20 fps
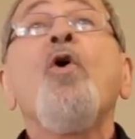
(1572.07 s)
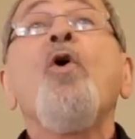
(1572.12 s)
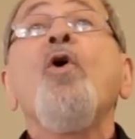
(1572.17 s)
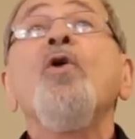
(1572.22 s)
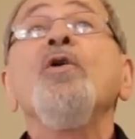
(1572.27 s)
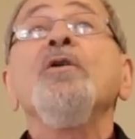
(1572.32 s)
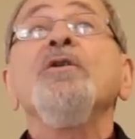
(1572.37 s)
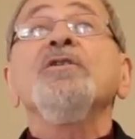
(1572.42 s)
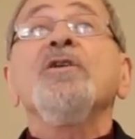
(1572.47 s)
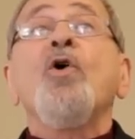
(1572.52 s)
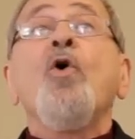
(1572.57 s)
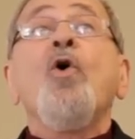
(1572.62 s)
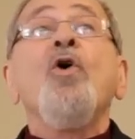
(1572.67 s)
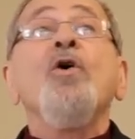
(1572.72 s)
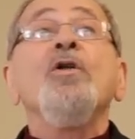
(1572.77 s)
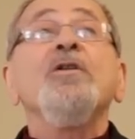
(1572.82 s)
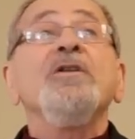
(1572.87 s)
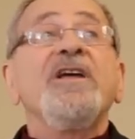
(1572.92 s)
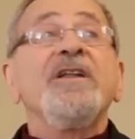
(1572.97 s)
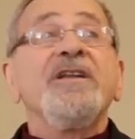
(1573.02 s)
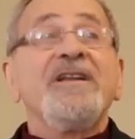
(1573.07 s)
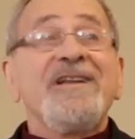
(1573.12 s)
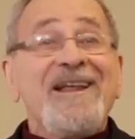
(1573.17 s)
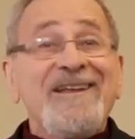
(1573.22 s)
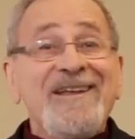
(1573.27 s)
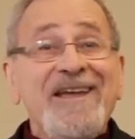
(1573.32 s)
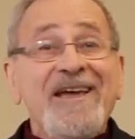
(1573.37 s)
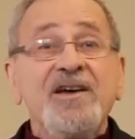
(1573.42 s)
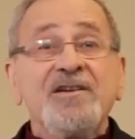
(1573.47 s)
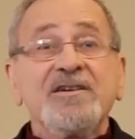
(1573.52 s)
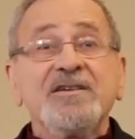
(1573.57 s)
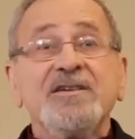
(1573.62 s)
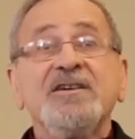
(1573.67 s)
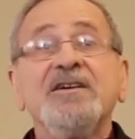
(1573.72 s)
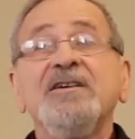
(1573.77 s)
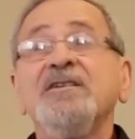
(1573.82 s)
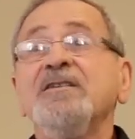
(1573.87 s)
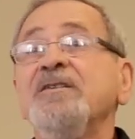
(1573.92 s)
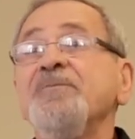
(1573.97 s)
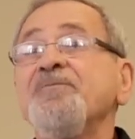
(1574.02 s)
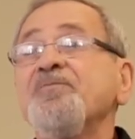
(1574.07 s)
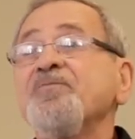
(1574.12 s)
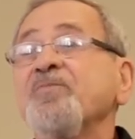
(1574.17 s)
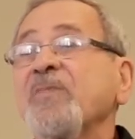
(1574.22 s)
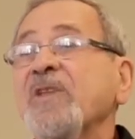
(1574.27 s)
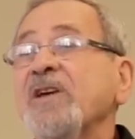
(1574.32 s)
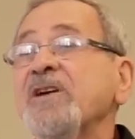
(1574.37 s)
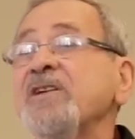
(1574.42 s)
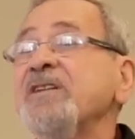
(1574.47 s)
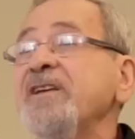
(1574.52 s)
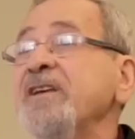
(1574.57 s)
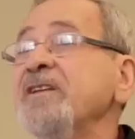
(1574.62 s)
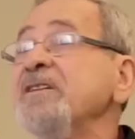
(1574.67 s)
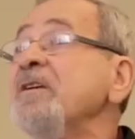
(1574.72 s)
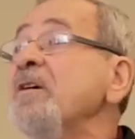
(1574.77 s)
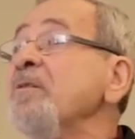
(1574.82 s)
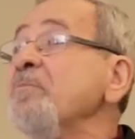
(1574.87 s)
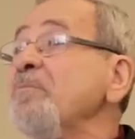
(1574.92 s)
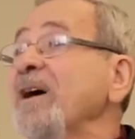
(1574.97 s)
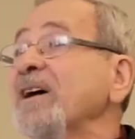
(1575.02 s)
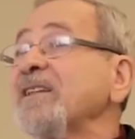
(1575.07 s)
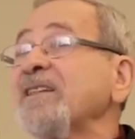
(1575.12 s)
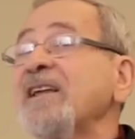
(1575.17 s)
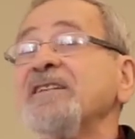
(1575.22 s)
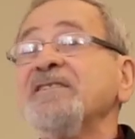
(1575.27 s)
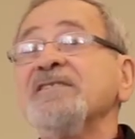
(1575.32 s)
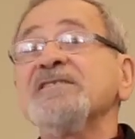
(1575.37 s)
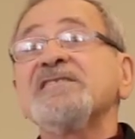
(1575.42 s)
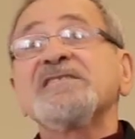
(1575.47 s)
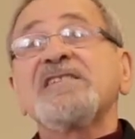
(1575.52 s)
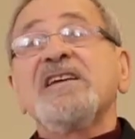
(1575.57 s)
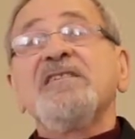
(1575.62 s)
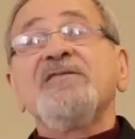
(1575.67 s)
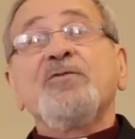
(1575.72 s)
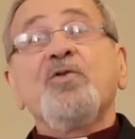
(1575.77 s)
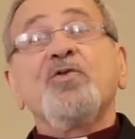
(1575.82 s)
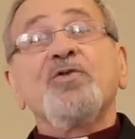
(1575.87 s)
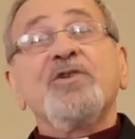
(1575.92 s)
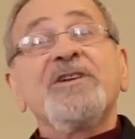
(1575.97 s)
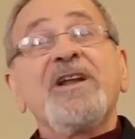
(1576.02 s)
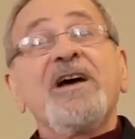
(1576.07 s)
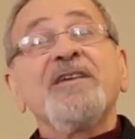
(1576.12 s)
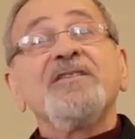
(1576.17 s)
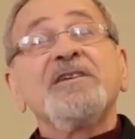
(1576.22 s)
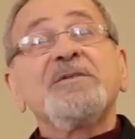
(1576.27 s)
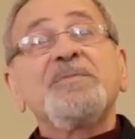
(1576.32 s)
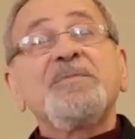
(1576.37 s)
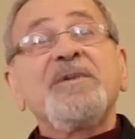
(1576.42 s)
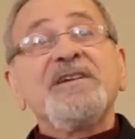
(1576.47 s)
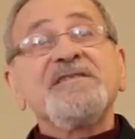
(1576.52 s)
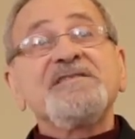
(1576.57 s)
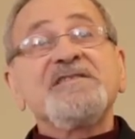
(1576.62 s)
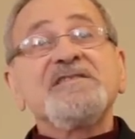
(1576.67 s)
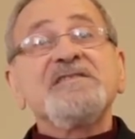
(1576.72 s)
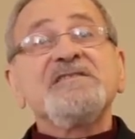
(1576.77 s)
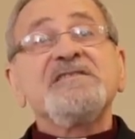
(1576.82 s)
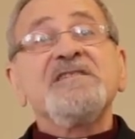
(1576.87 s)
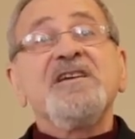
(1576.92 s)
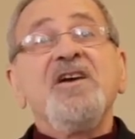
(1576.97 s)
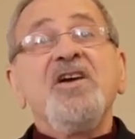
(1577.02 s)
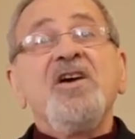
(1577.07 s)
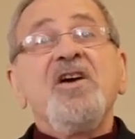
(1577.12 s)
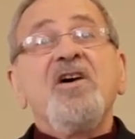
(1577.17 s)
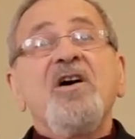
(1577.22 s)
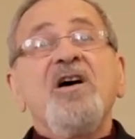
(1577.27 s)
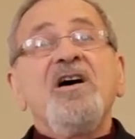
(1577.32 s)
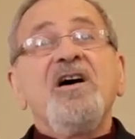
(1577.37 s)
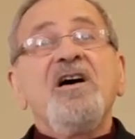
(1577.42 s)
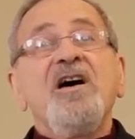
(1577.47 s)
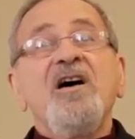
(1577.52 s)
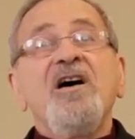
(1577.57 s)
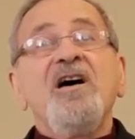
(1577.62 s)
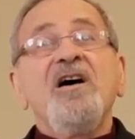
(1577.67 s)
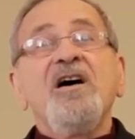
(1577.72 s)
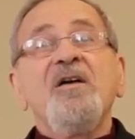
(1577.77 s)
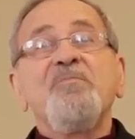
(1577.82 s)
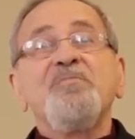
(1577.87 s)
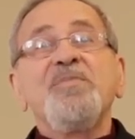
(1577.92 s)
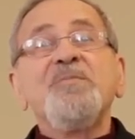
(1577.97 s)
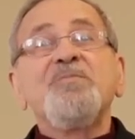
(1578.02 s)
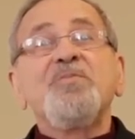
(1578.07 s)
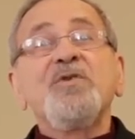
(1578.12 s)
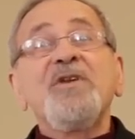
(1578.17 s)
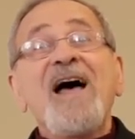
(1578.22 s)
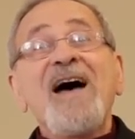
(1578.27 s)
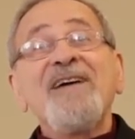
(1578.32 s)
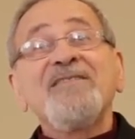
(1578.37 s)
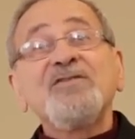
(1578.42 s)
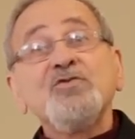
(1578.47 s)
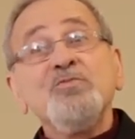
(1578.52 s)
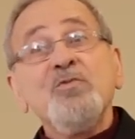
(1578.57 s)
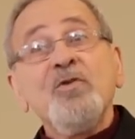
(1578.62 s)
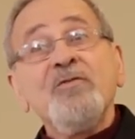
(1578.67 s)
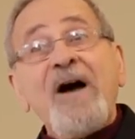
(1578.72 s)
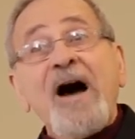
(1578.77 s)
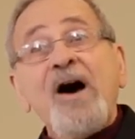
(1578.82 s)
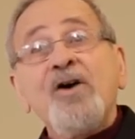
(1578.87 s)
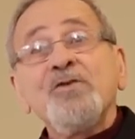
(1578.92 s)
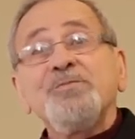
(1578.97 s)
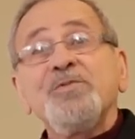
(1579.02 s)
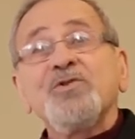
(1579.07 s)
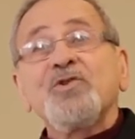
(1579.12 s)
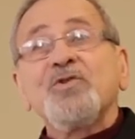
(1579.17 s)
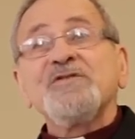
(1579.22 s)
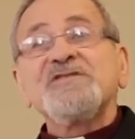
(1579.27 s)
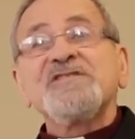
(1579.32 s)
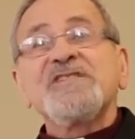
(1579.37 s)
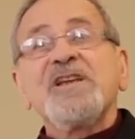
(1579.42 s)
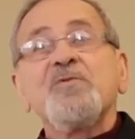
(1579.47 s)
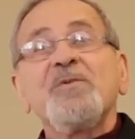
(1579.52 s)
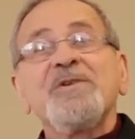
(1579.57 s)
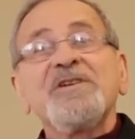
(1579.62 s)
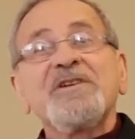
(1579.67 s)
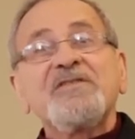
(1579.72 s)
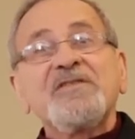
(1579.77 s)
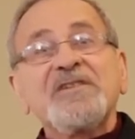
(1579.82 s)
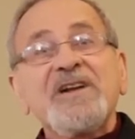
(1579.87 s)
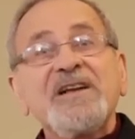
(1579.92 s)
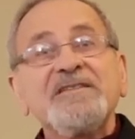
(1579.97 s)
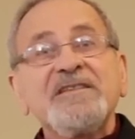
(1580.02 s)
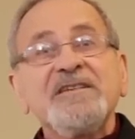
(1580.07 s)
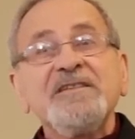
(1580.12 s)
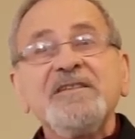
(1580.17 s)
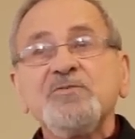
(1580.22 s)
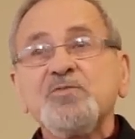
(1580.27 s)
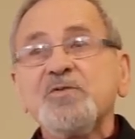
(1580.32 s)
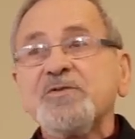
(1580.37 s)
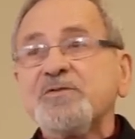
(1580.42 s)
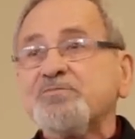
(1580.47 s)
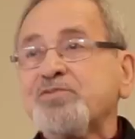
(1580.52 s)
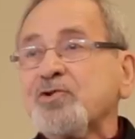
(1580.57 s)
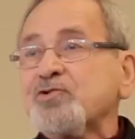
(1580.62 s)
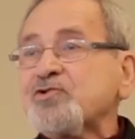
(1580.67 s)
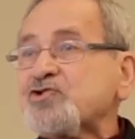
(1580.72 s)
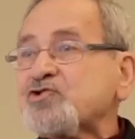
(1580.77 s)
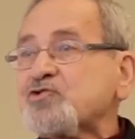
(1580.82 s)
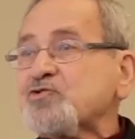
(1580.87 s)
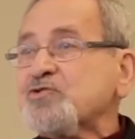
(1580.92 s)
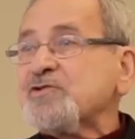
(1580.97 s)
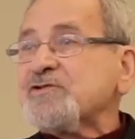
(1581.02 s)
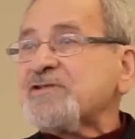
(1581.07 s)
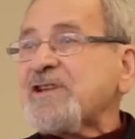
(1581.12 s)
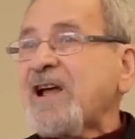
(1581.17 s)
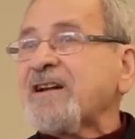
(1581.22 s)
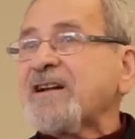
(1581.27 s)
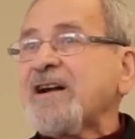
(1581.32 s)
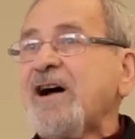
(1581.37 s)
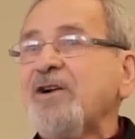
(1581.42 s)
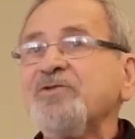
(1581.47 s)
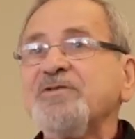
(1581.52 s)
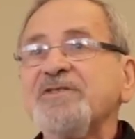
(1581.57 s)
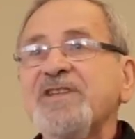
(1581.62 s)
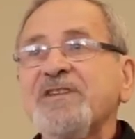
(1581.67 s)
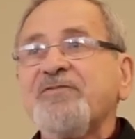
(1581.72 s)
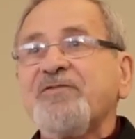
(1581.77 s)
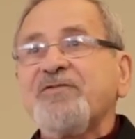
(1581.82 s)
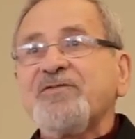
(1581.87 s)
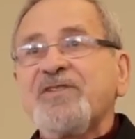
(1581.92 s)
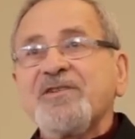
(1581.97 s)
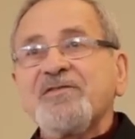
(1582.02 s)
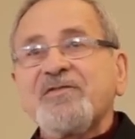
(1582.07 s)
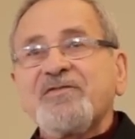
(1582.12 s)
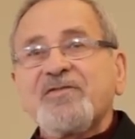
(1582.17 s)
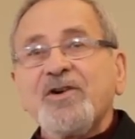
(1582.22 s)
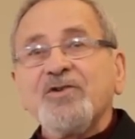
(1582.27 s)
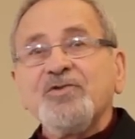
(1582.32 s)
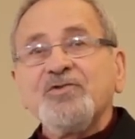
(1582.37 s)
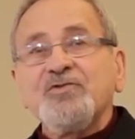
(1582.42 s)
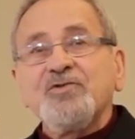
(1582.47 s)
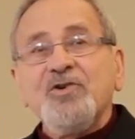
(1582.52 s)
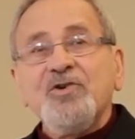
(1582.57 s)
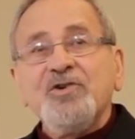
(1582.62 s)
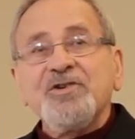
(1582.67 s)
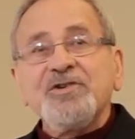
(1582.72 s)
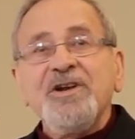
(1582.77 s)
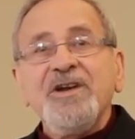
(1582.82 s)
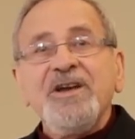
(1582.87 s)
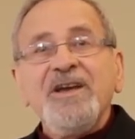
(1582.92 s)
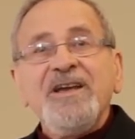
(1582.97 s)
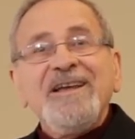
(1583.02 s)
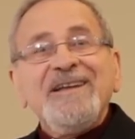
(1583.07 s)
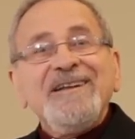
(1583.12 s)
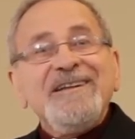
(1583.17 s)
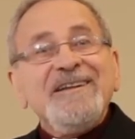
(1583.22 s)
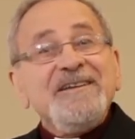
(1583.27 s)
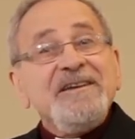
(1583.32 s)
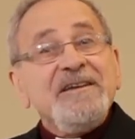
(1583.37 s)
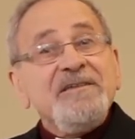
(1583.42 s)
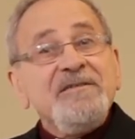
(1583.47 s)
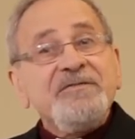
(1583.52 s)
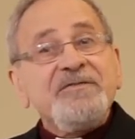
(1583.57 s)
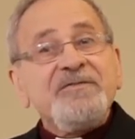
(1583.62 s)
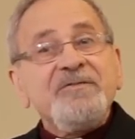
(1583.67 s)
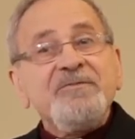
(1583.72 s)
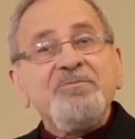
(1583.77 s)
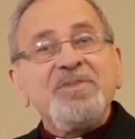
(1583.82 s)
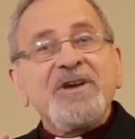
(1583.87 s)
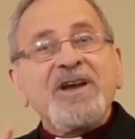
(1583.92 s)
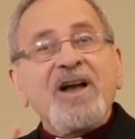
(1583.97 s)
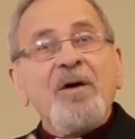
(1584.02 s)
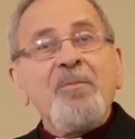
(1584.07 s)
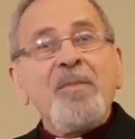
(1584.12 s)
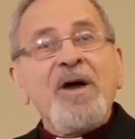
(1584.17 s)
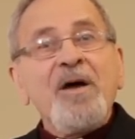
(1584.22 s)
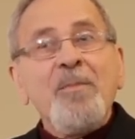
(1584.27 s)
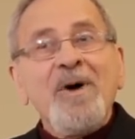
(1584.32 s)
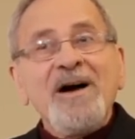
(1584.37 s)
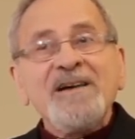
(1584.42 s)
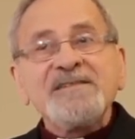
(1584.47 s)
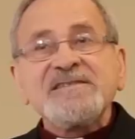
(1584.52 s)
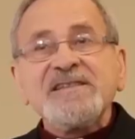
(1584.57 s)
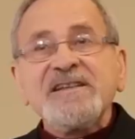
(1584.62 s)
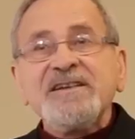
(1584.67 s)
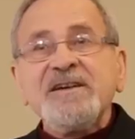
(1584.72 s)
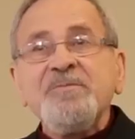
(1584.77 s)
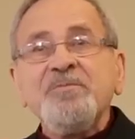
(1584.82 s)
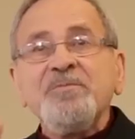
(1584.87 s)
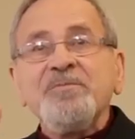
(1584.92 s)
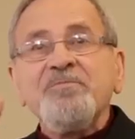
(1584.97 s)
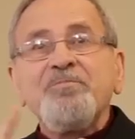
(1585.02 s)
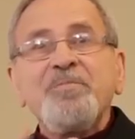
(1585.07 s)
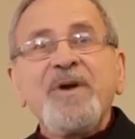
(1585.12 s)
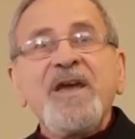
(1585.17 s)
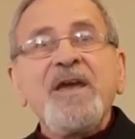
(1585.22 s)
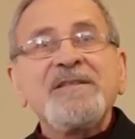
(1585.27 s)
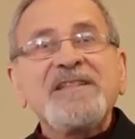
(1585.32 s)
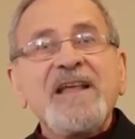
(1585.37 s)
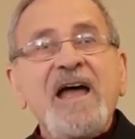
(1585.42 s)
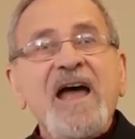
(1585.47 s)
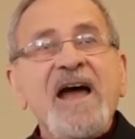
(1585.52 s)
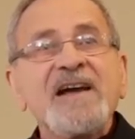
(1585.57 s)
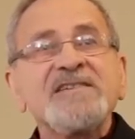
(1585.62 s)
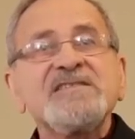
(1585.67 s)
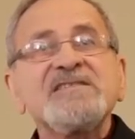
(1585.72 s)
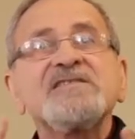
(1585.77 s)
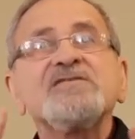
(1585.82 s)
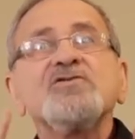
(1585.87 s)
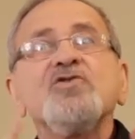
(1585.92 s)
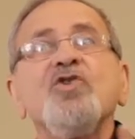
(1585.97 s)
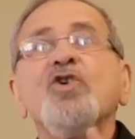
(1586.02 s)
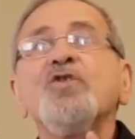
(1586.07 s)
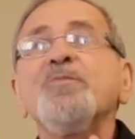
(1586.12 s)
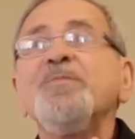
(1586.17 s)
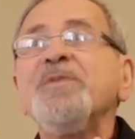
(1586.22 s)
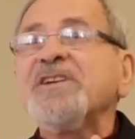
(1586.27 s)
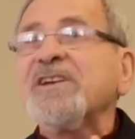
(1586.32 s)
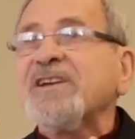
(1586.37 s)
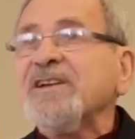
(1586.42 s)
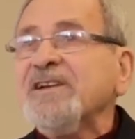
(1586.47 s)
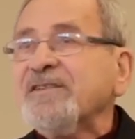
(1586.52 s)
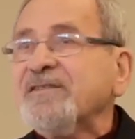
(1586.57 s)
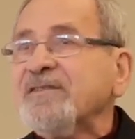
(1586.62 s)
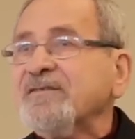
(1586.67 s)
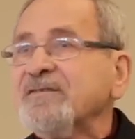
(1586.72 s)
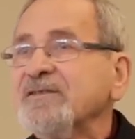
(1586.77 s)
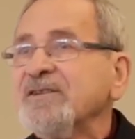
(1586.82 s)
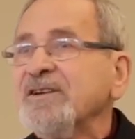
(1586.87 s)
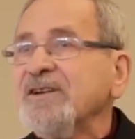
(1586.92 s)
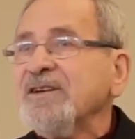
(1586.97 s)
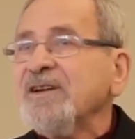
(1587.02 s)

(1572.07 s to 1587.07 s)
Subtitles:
all in an area, in Baghdad itself or in other places, people had to move out because they were threatened with brochures around their front door: leave, become a Muslim, pay tax, or be killed.